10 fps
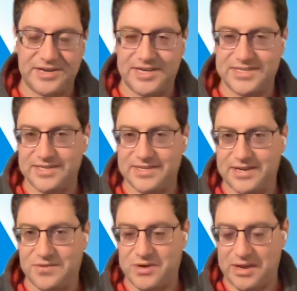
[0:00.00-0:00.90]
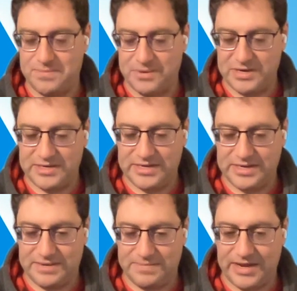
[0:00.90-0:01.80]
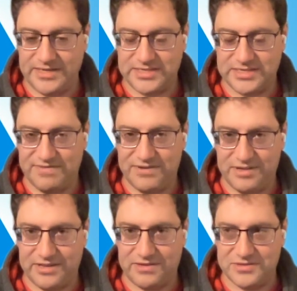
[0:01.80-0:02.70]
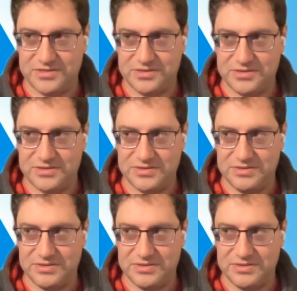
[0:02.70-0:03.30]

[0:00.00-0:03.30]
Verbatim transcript: content that I create. But um, I just I feel like there's there